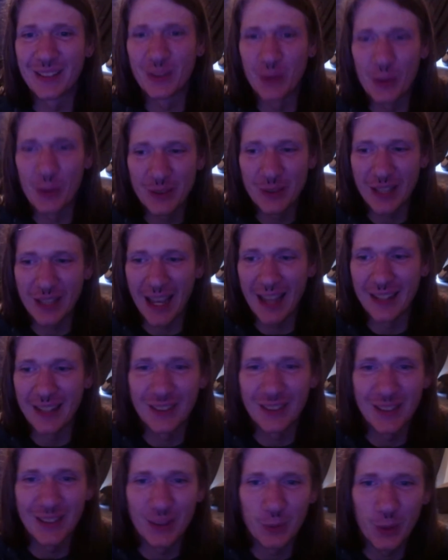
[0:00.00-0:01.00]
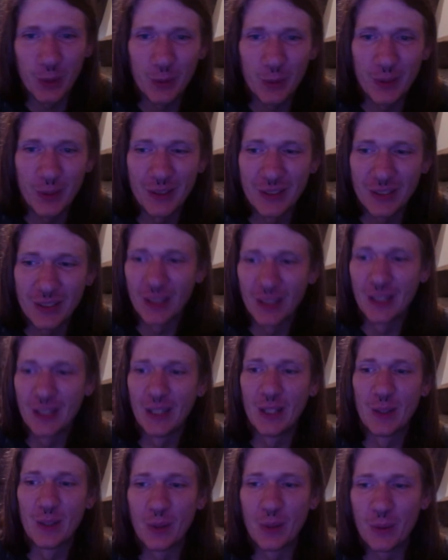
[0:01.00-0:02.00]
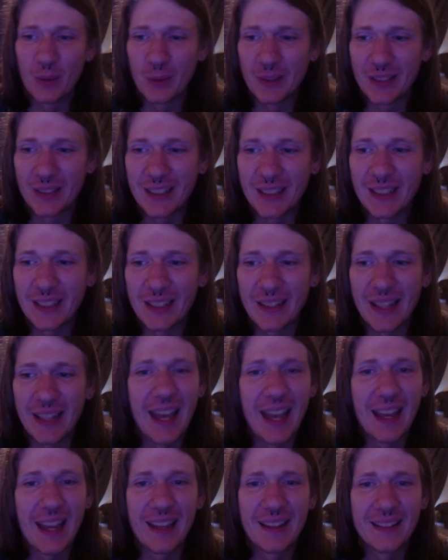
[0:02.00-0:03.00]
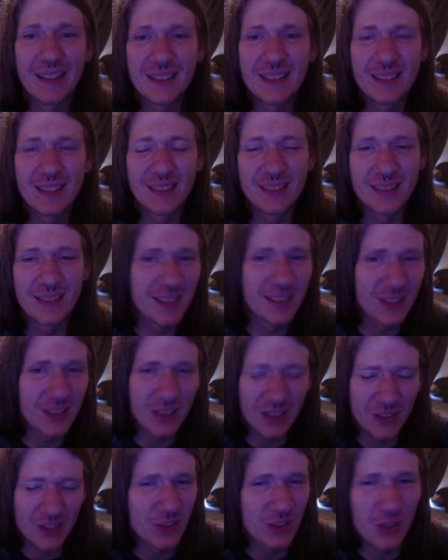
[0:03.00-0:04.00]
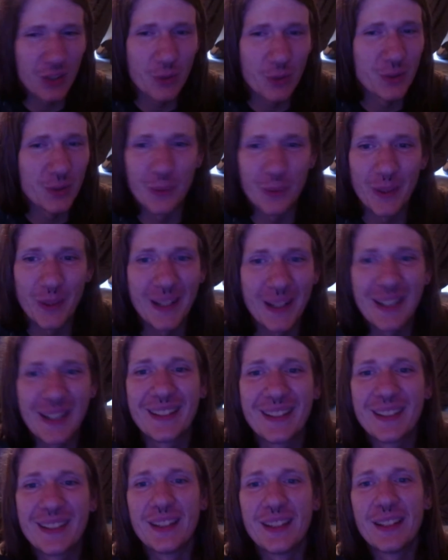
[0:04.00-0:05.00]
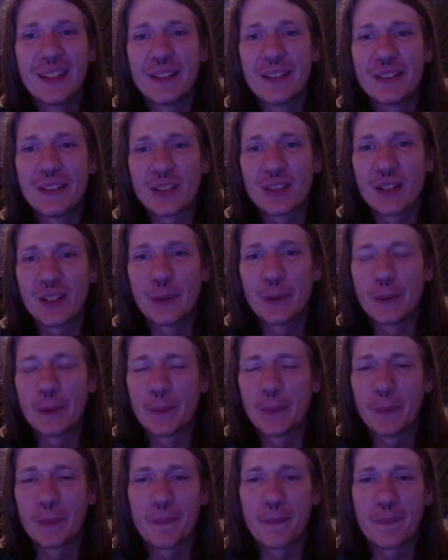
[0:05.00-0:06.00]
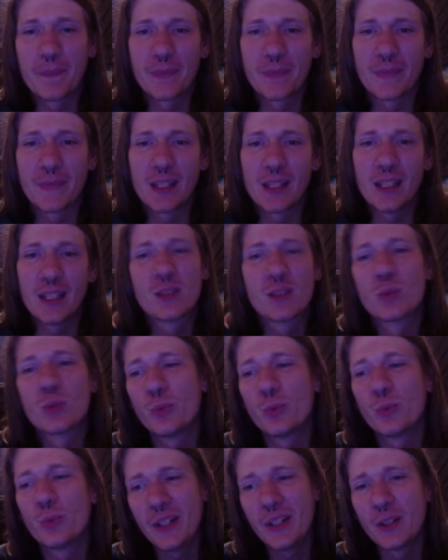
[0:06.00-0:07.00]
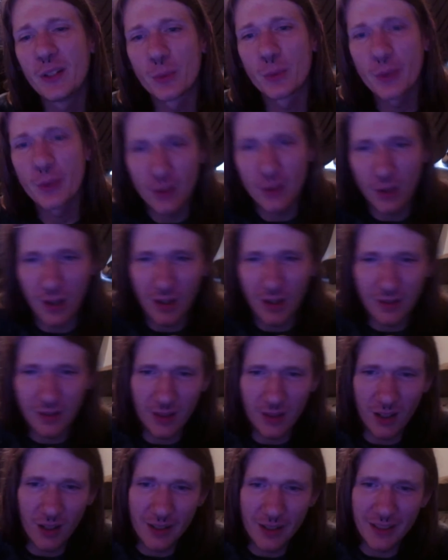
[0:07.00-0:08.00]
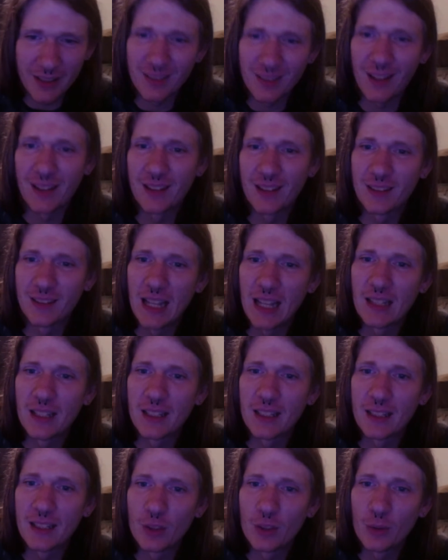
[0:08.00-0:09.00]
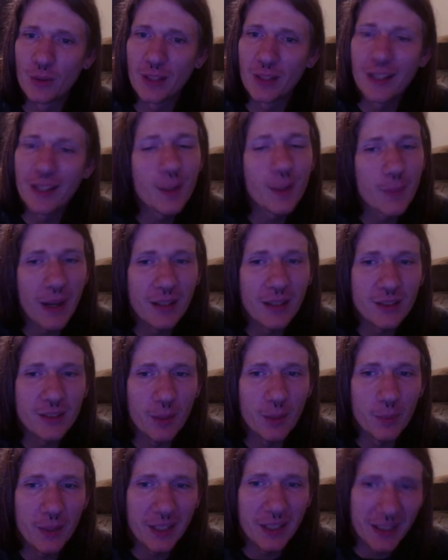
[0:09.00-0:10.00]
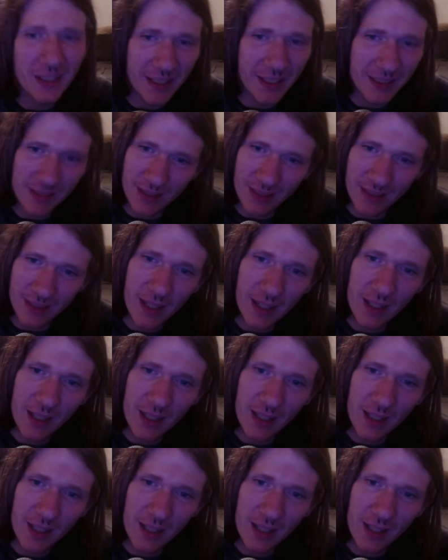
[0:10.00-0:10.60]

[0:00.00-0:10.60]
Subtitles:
What was anger? What was any of that? This shit just goes away. So it's weird when you're on a psychedelic and you think about somebody like that.